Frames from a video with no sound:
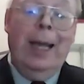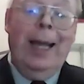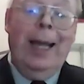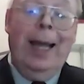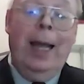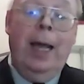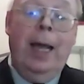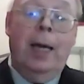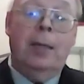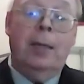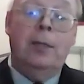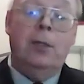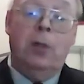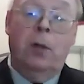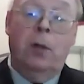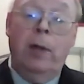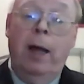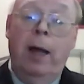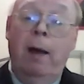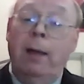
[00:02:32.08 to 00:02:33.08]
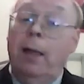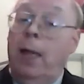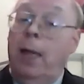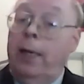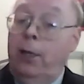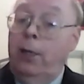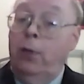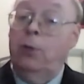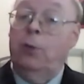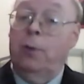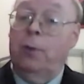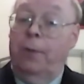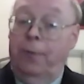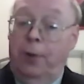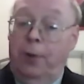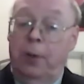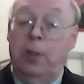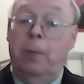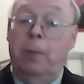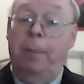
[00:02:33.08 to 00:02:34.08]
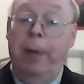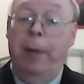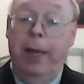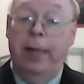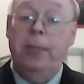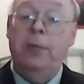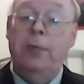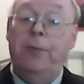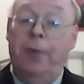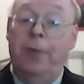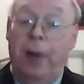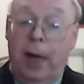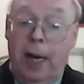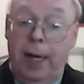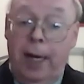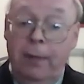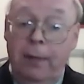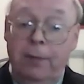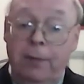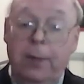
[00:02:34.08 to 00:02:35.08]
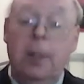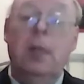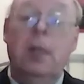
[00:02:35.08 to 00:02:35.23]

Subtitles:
And so now I'd like you to refer to page 5